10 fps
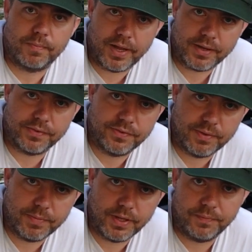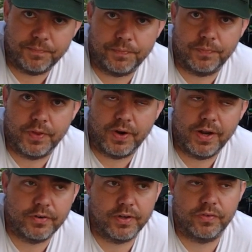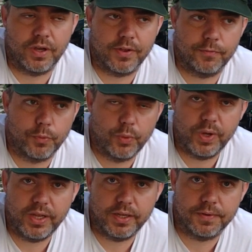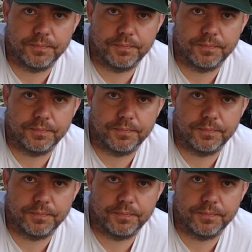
back and send me their address, I'll give them a week.